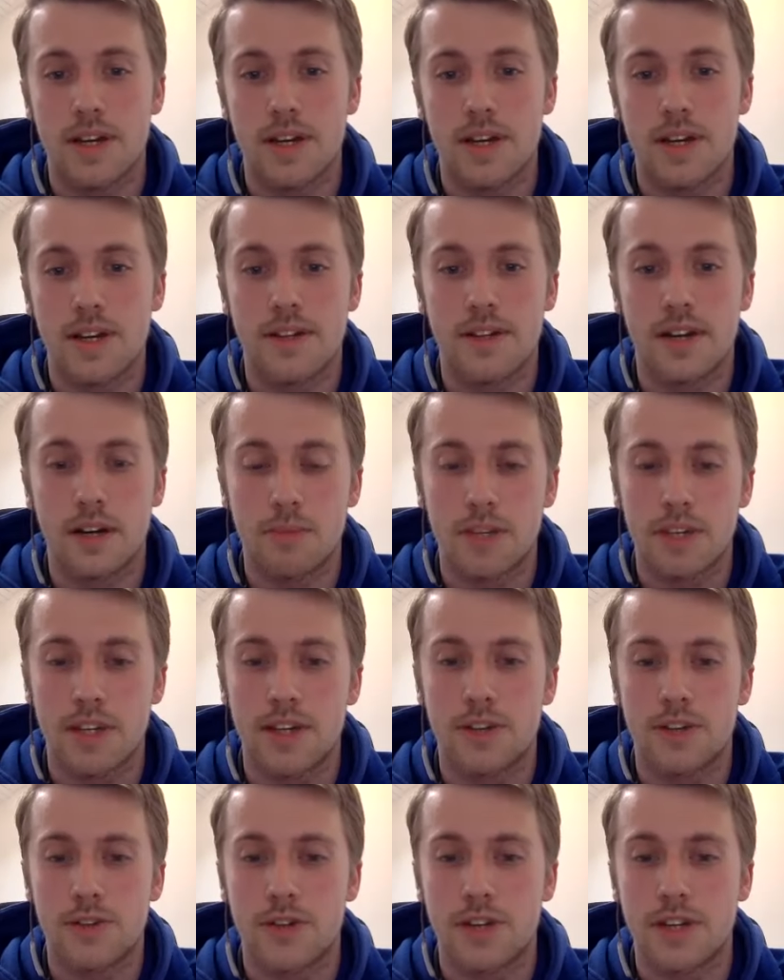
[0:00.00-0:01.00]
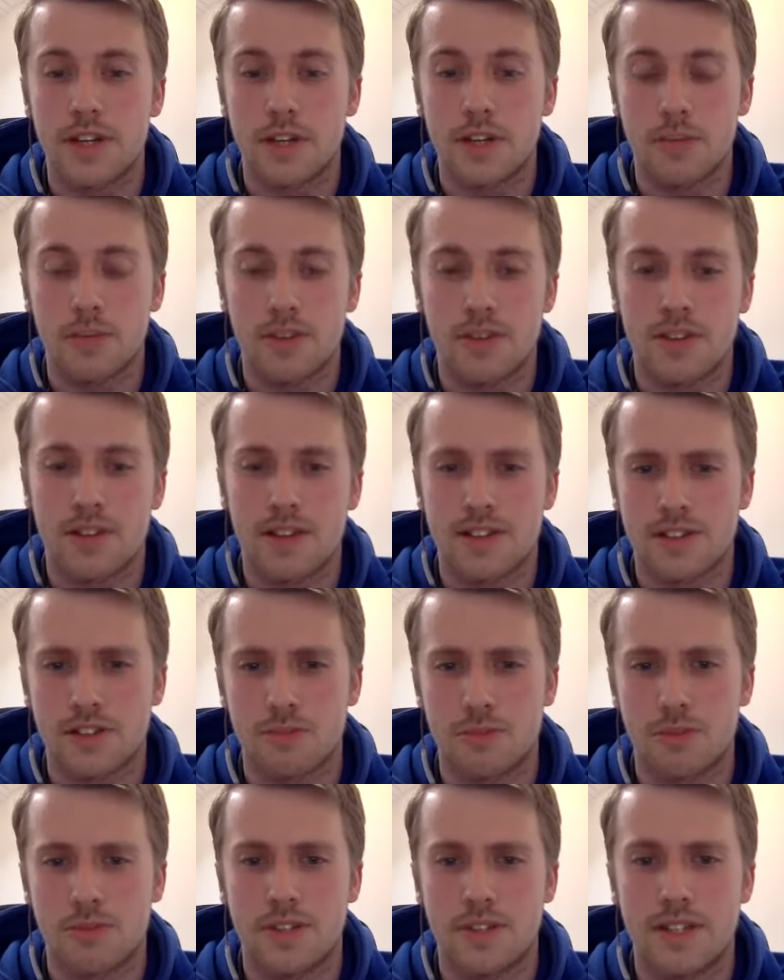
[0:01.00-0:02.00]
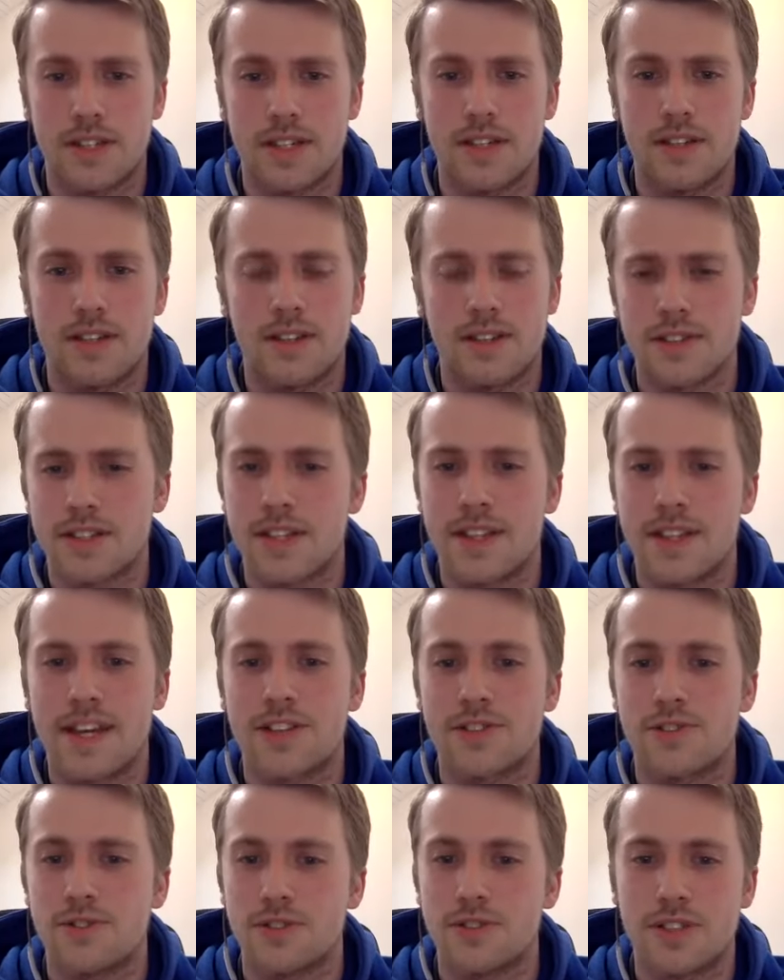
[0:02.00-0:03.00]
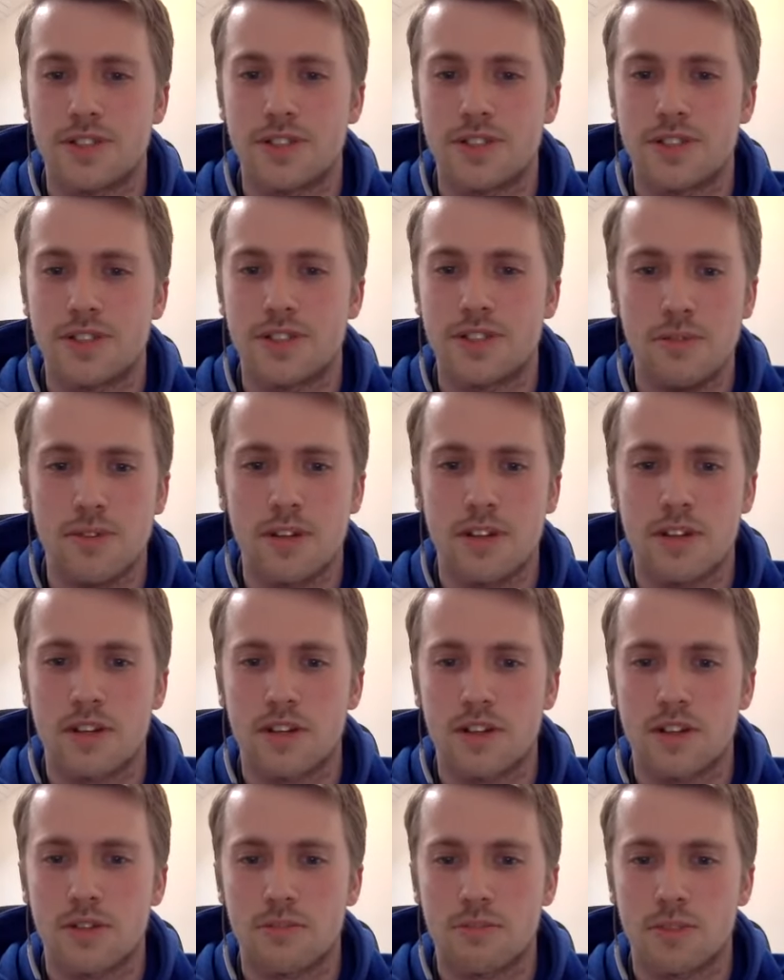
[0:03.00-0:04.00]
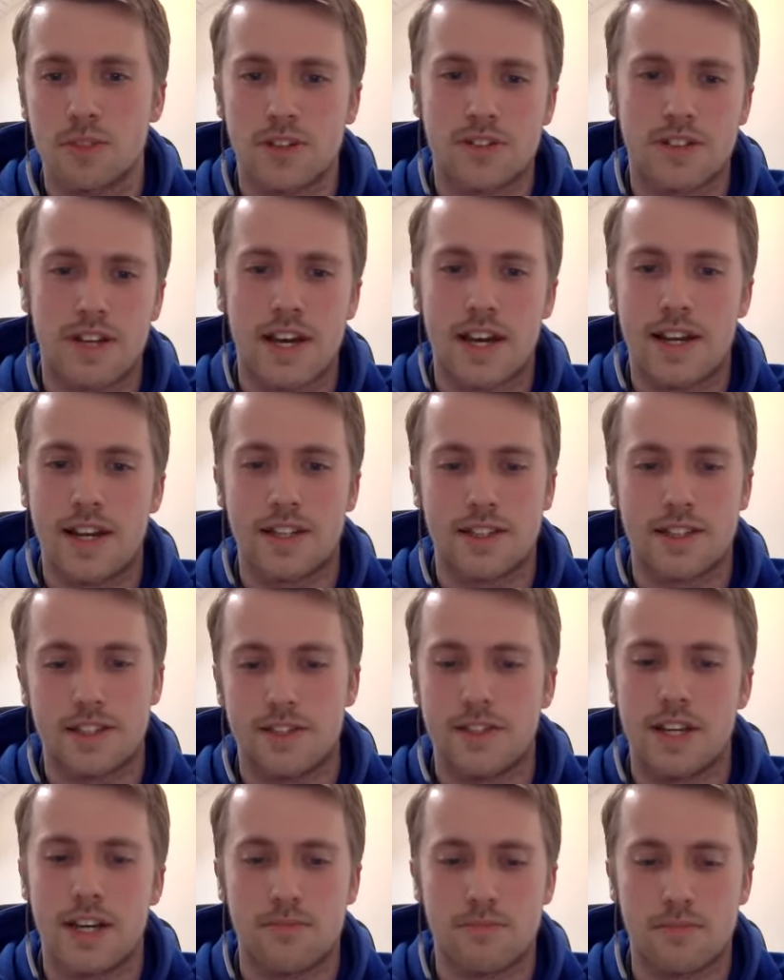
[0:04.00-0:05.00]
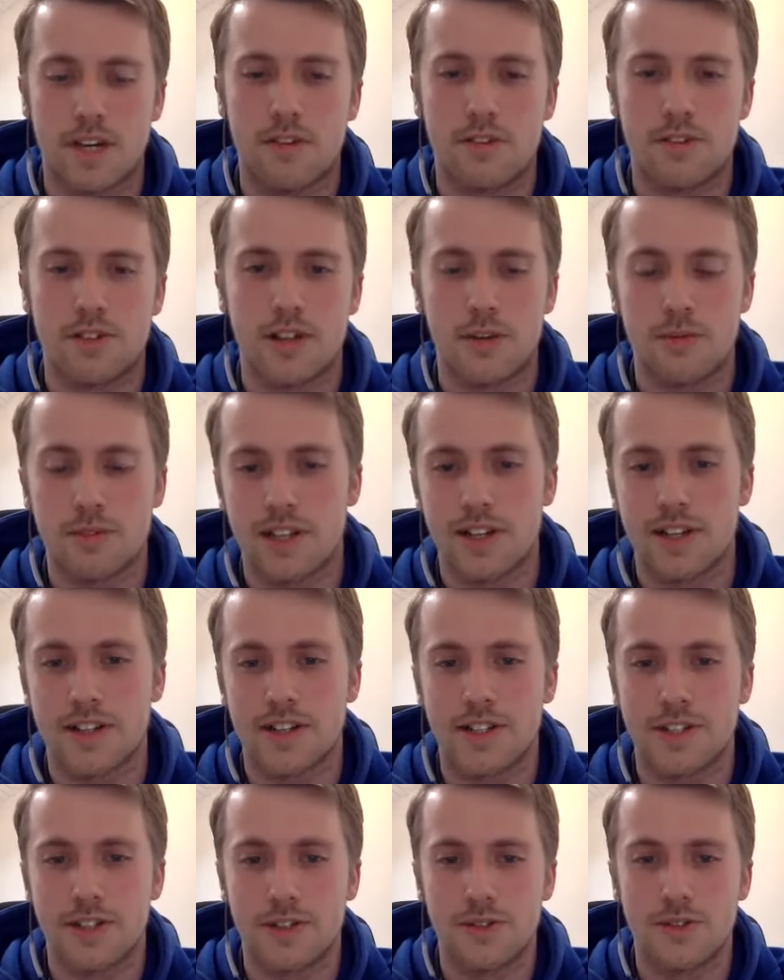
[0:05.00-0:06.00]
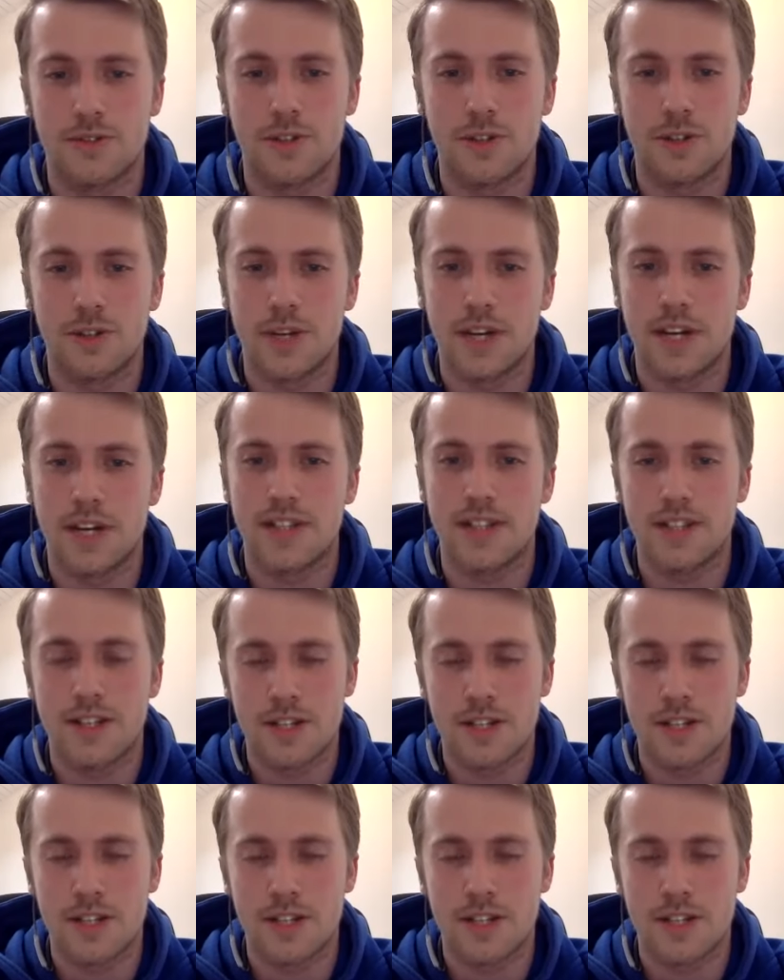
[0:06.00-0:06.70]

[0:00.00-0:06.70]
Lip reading: and I began training with like some of the national team, mm-hmm. because I had like the, I was lucky to do that.